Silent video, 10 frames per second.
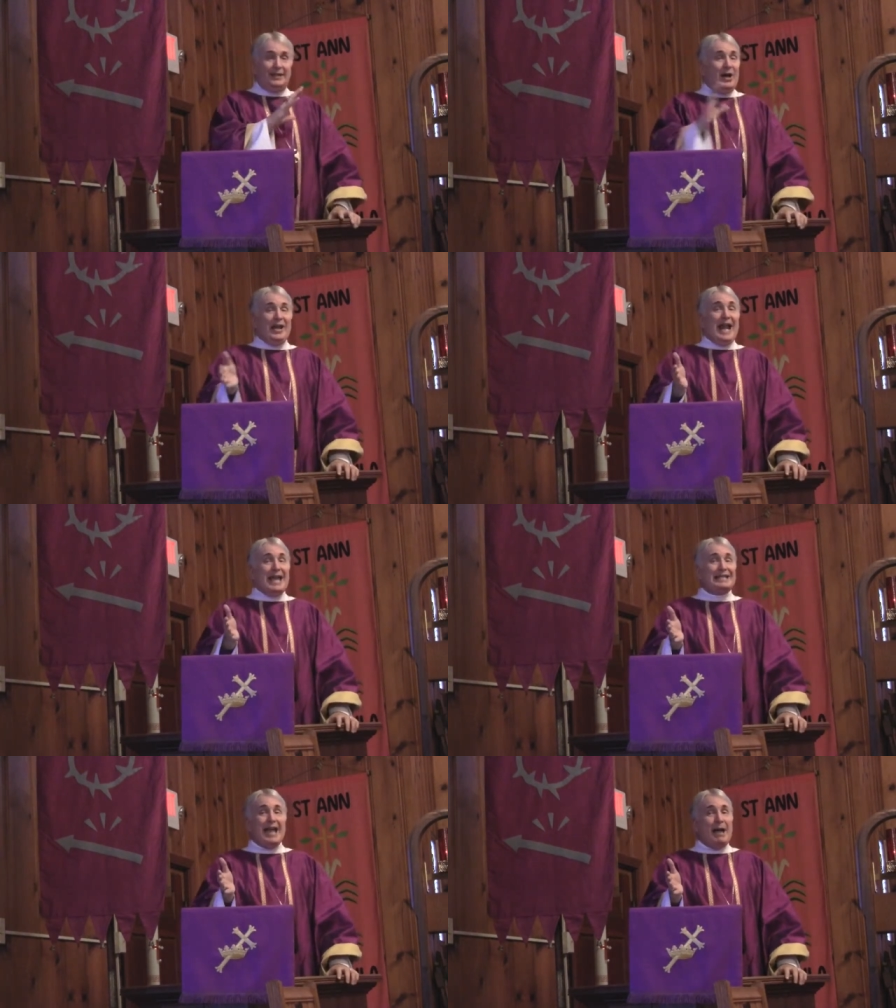Now, it
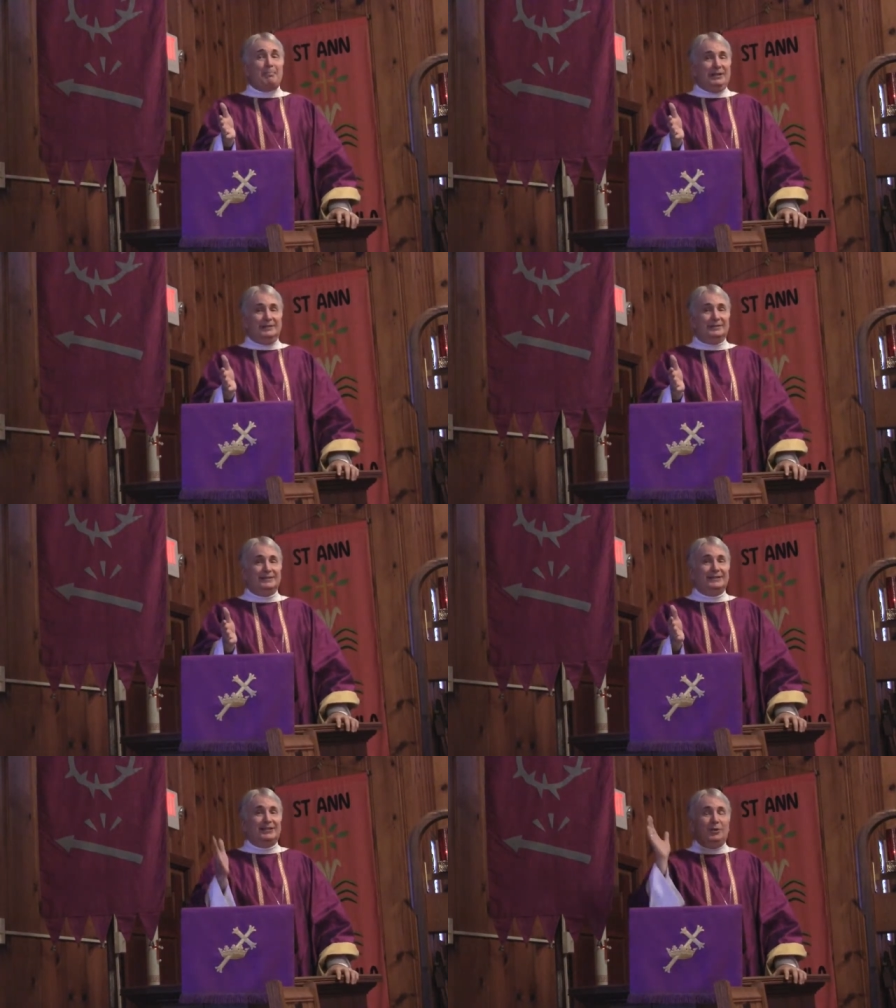hadn't happened.
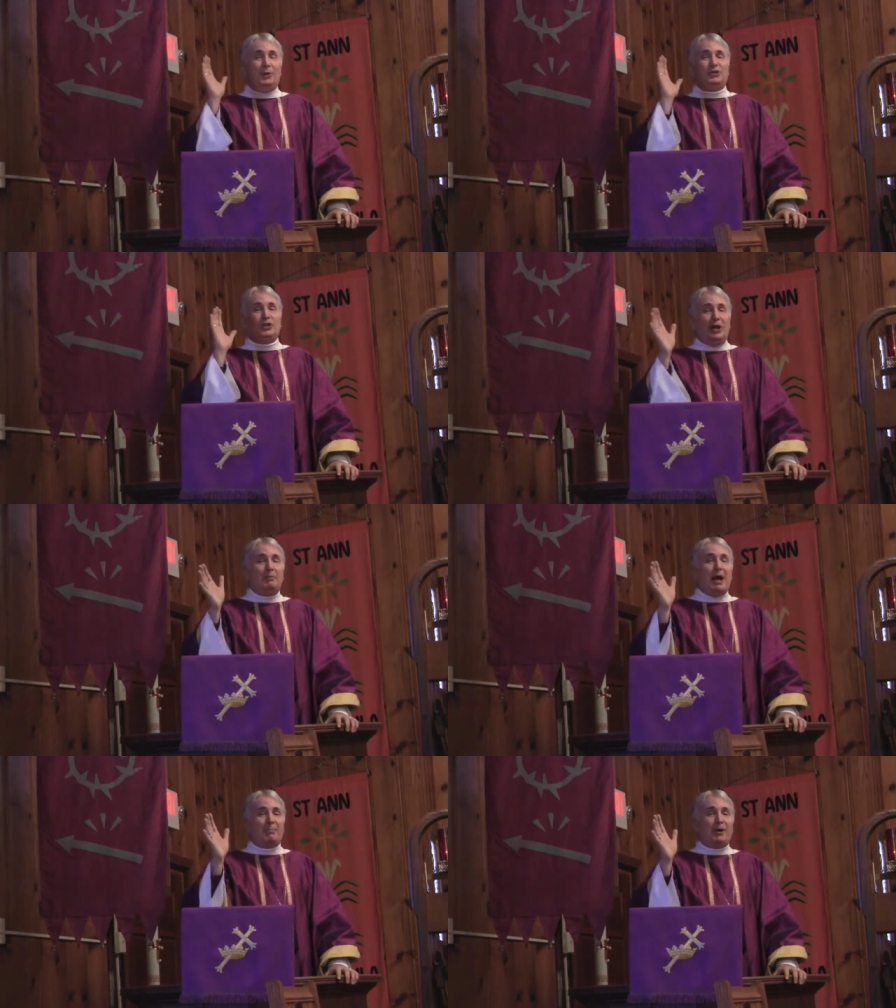What
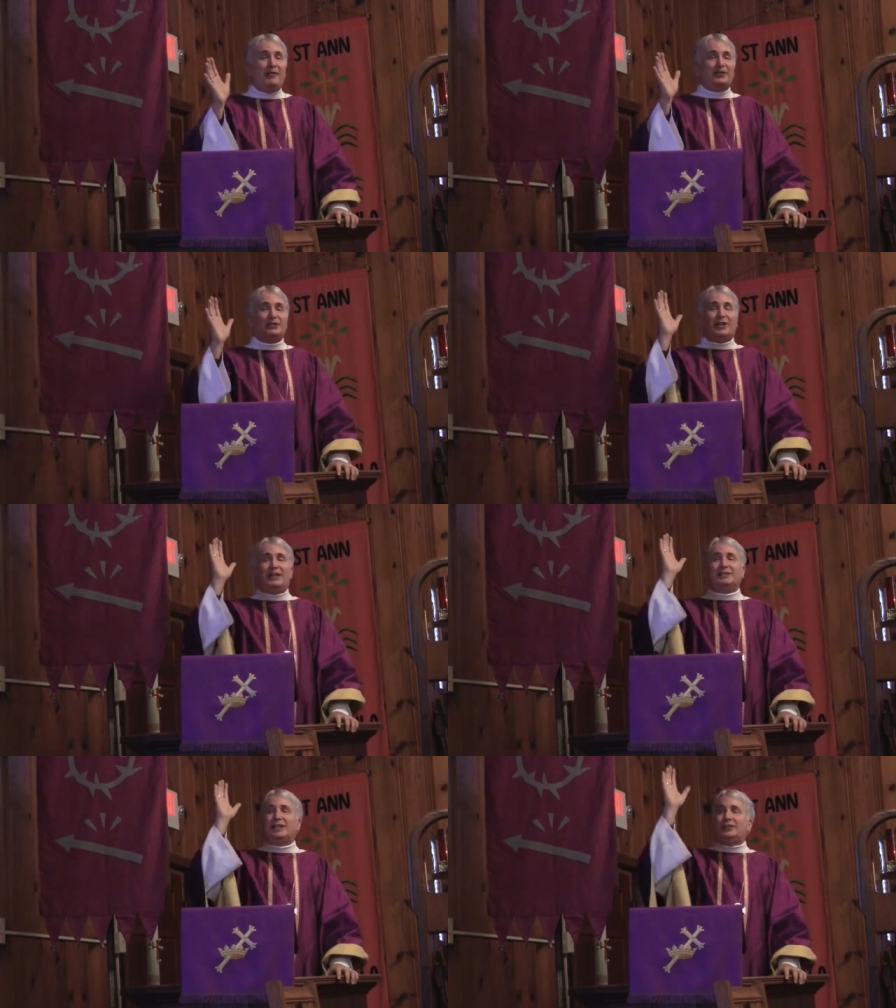Jeremiah
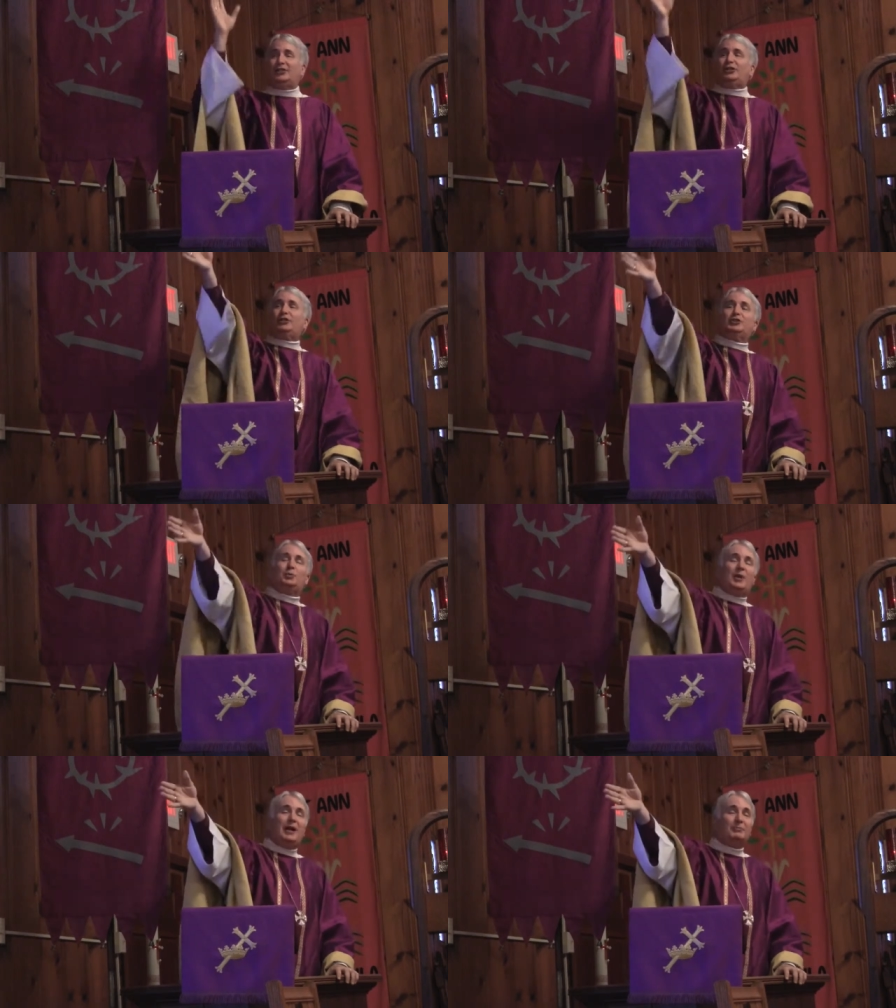prophesied says, This is
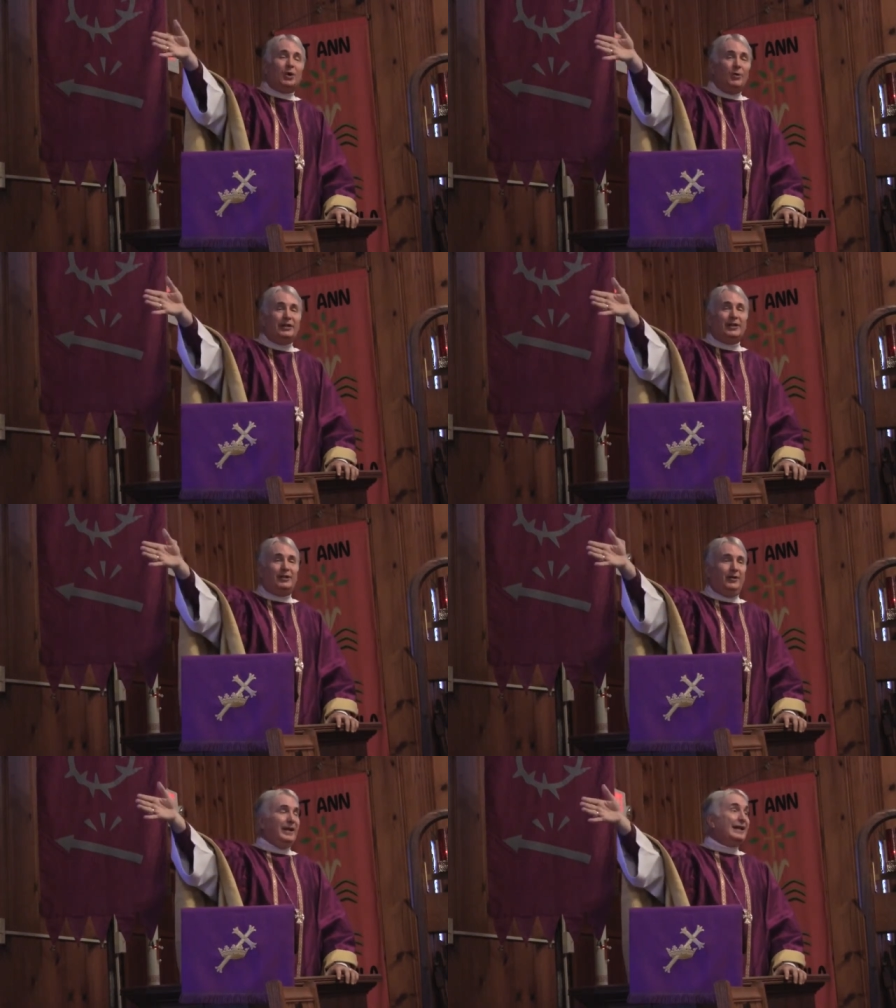what I'm going to
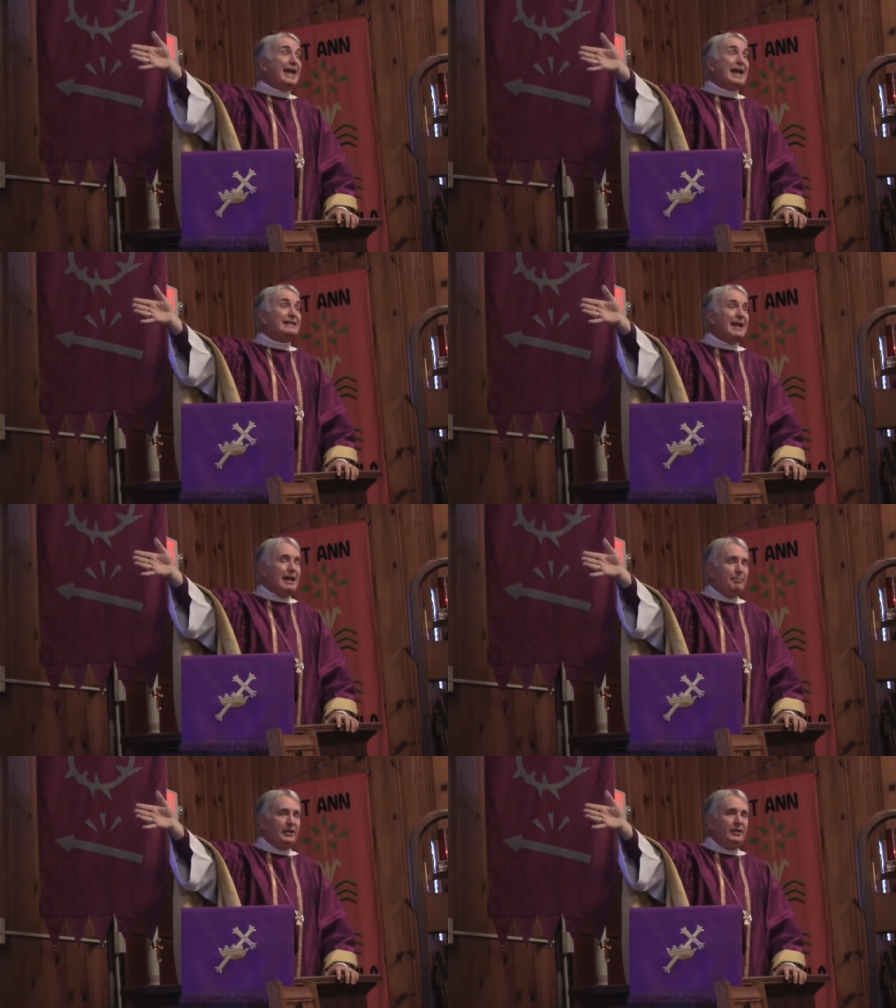do, and it hadn't
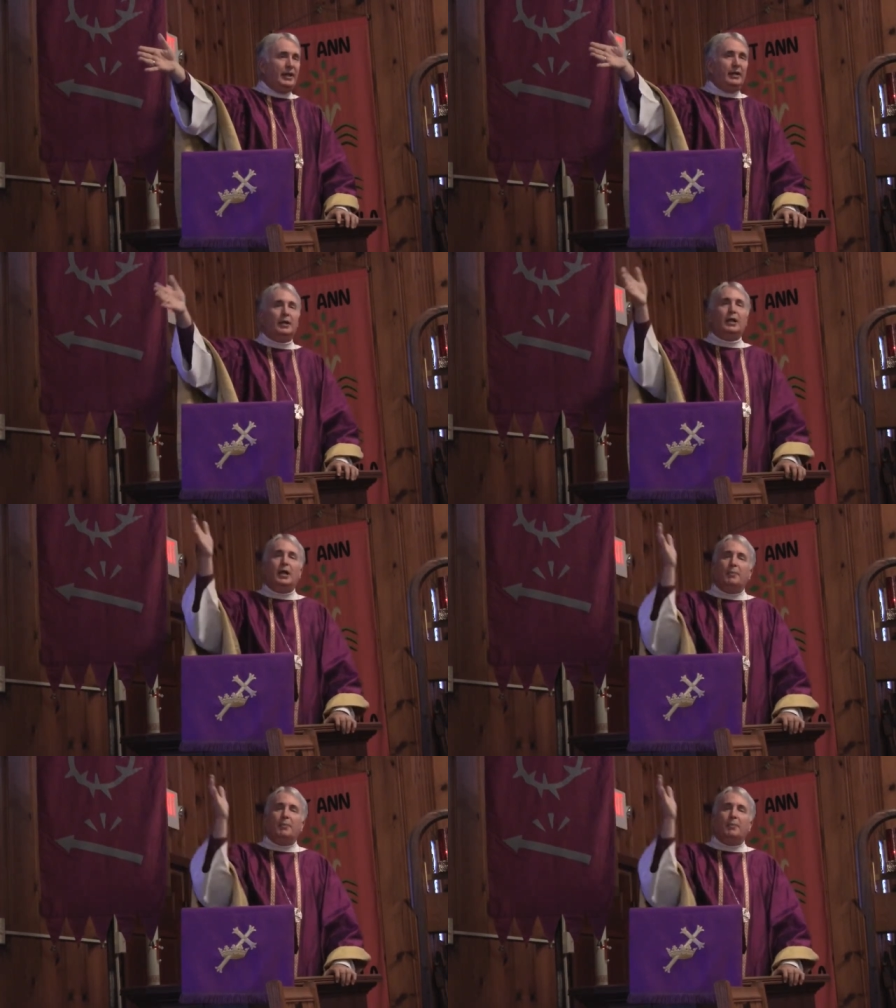happened yet.